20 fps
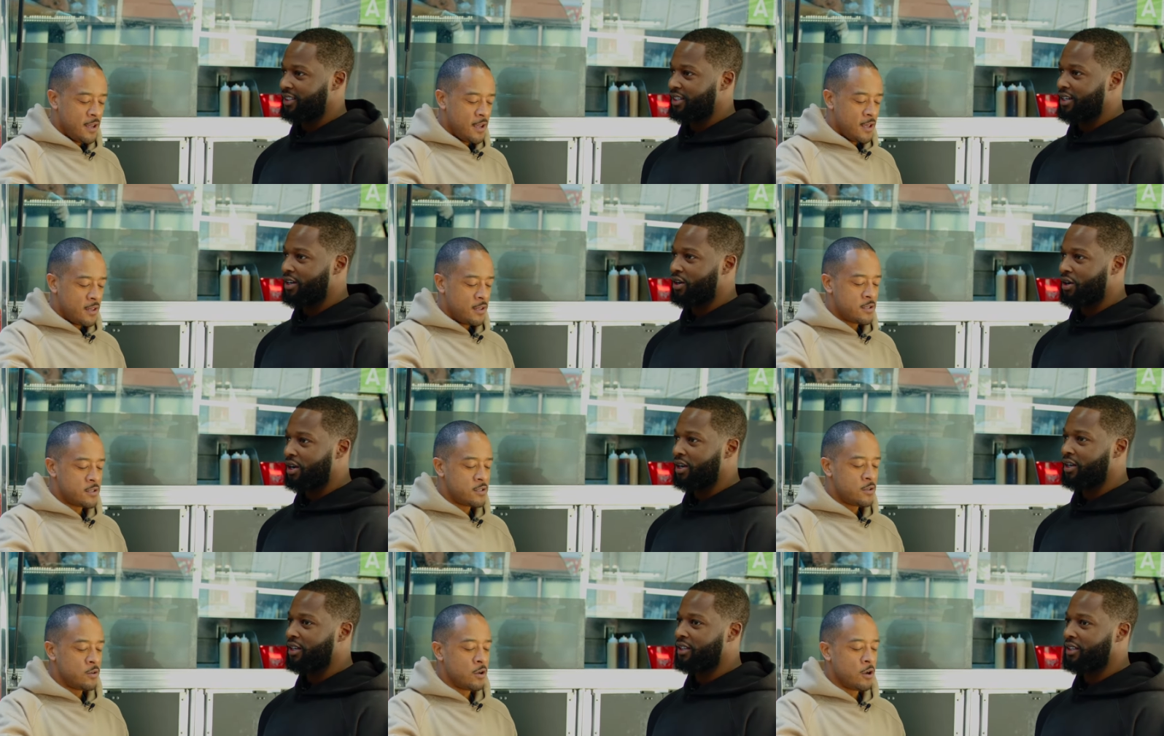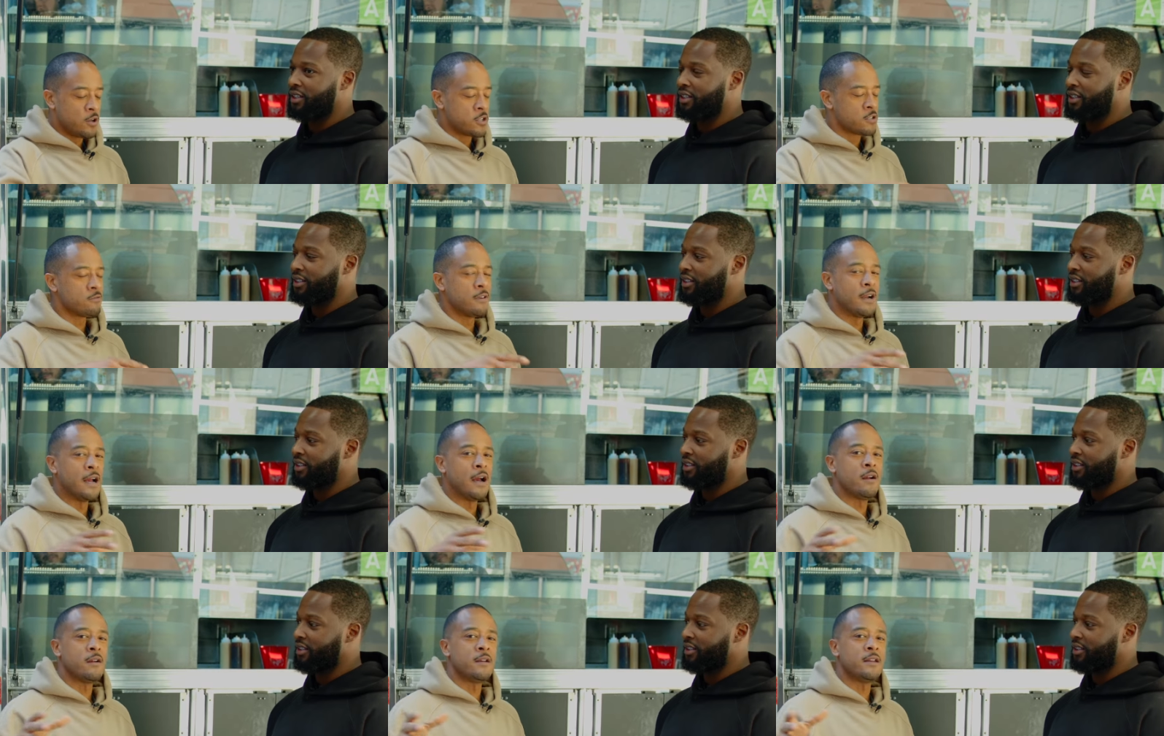Speaker 1: Okay. This dude goes
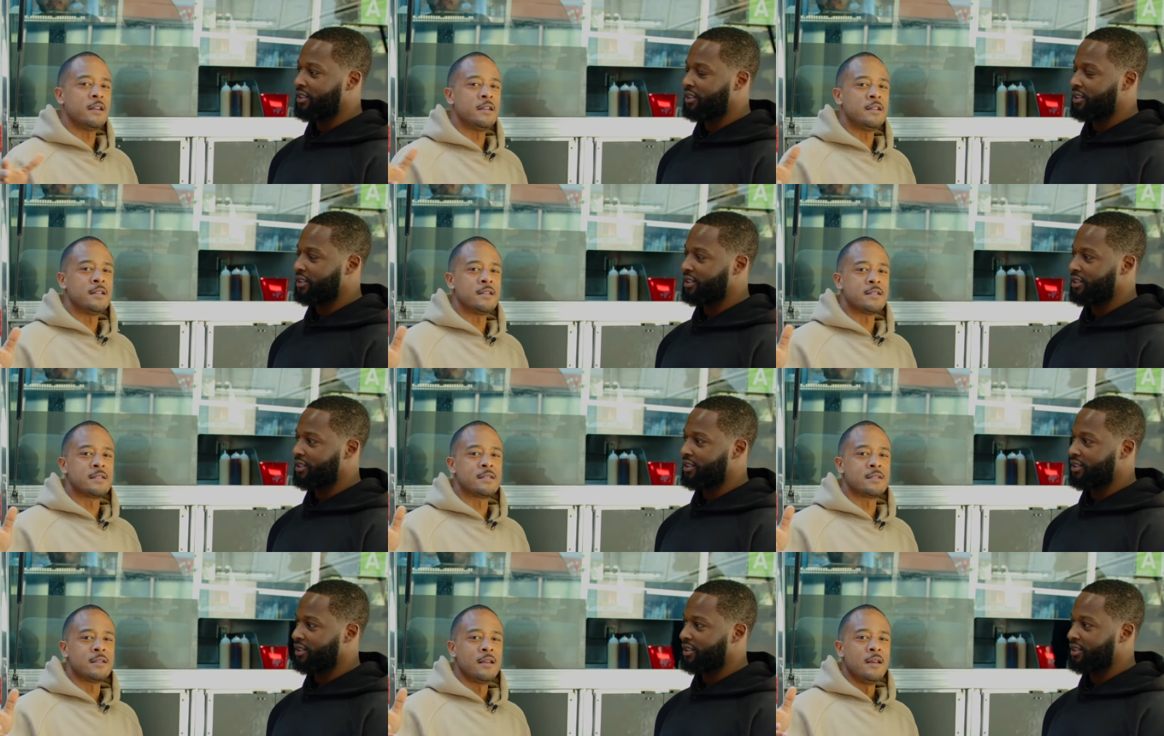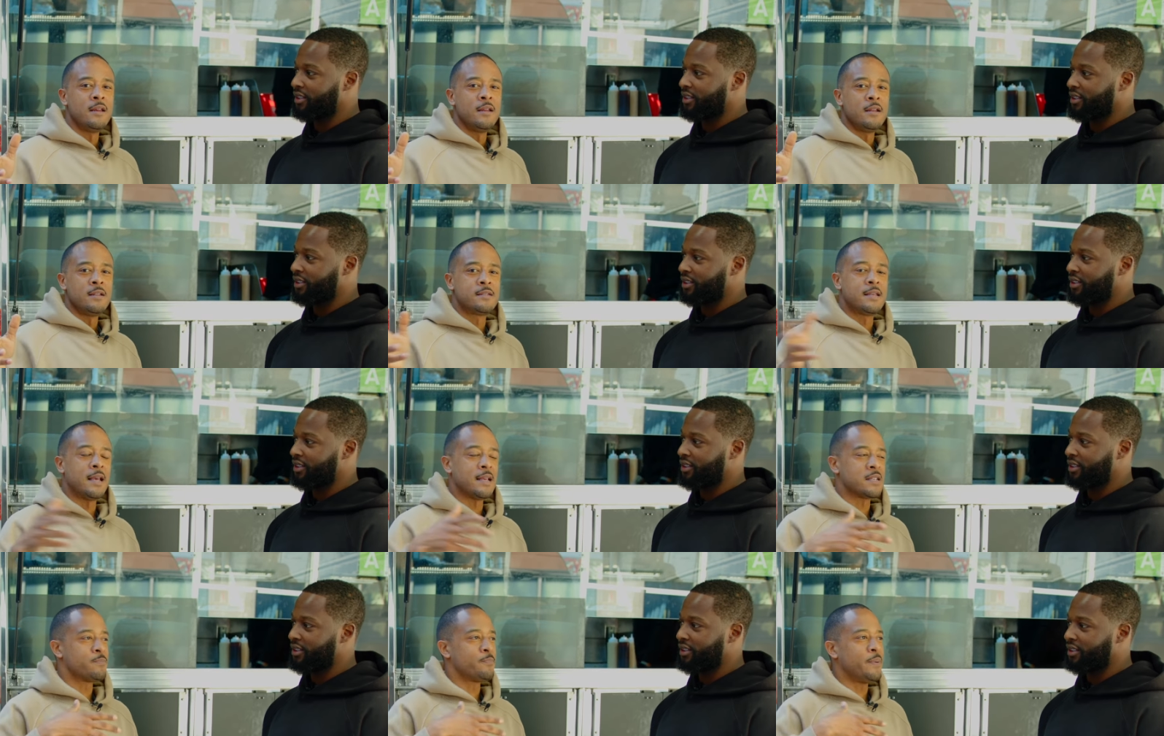around and he just
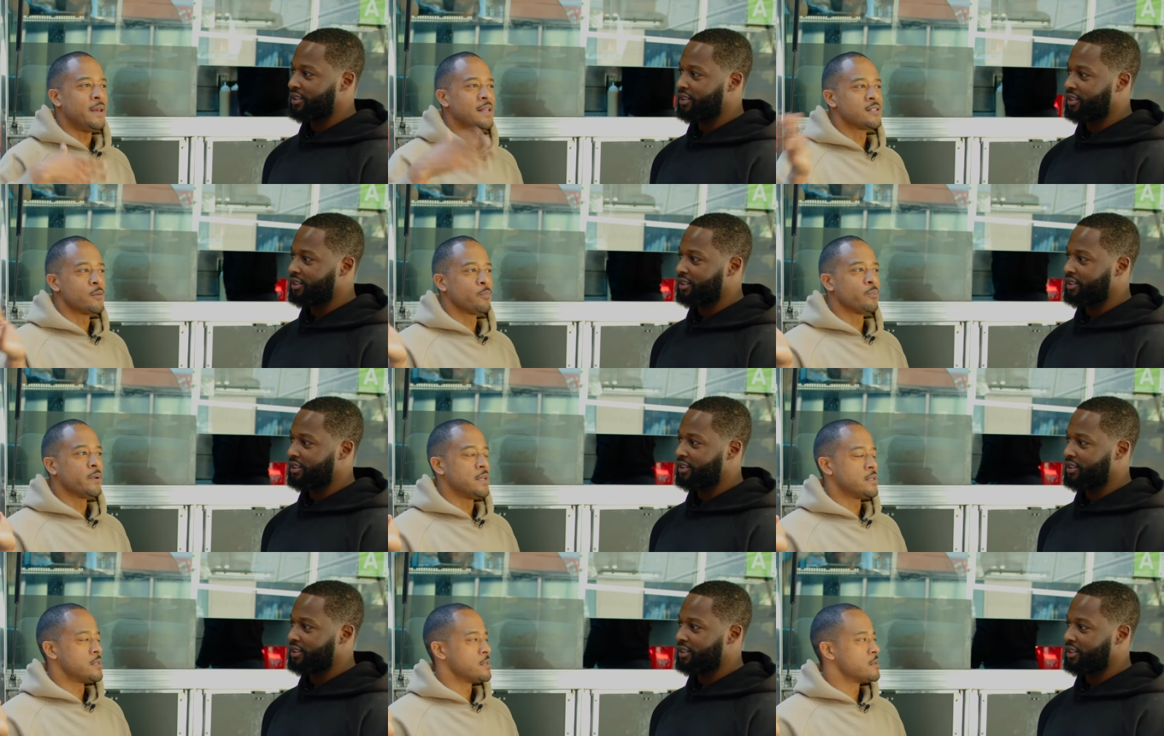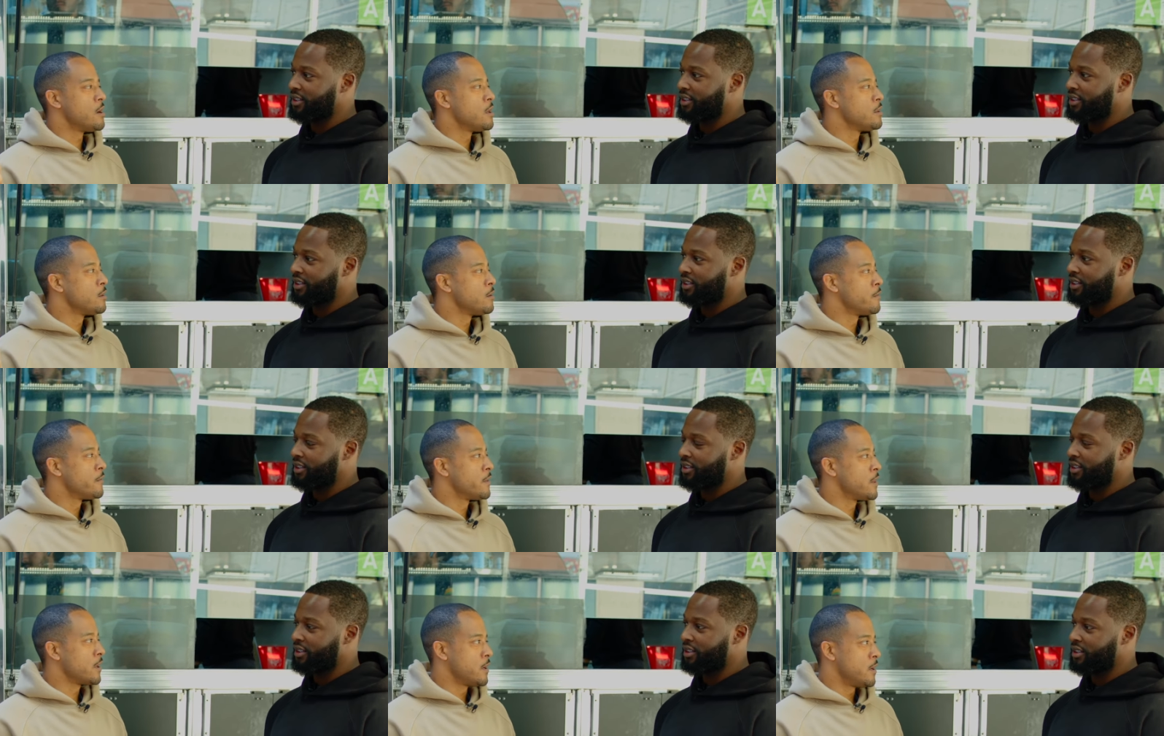tests pizza places all
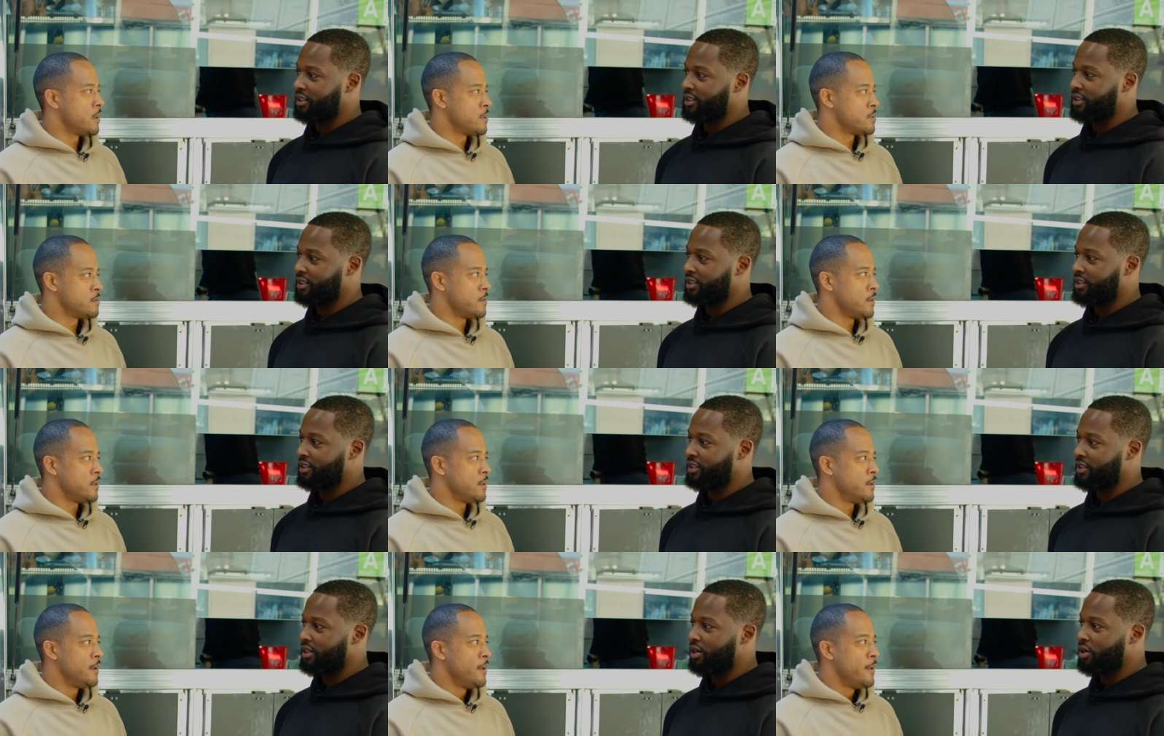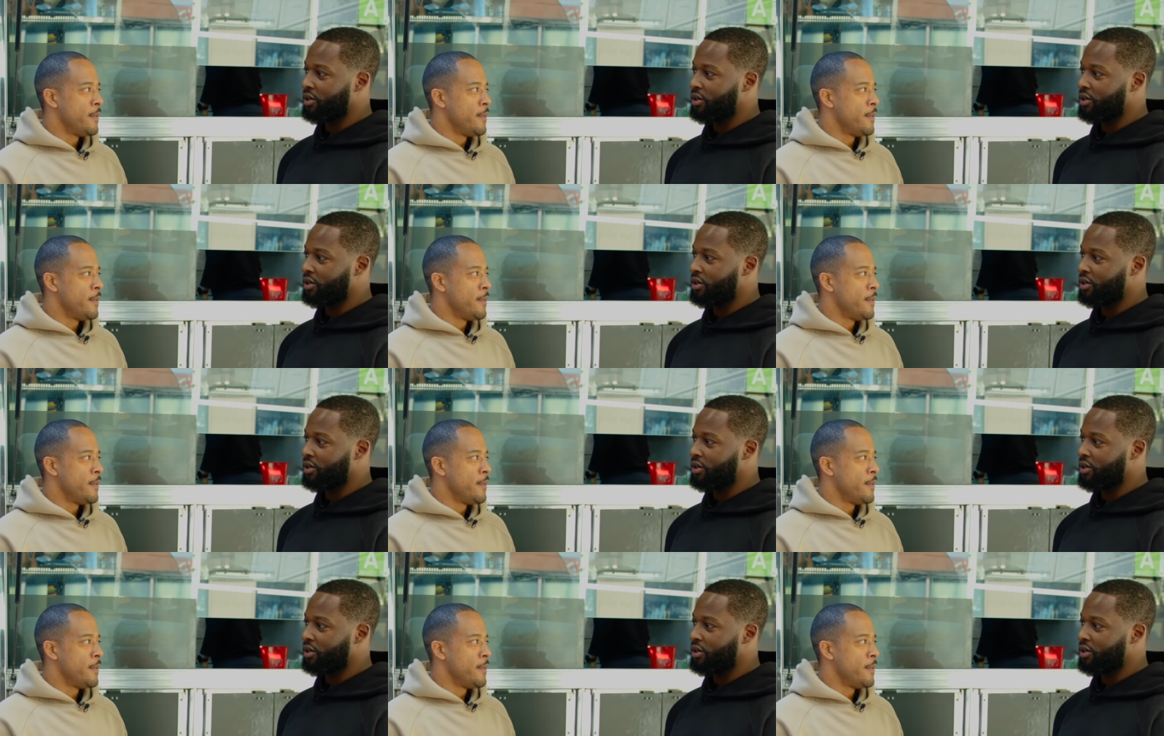over the country.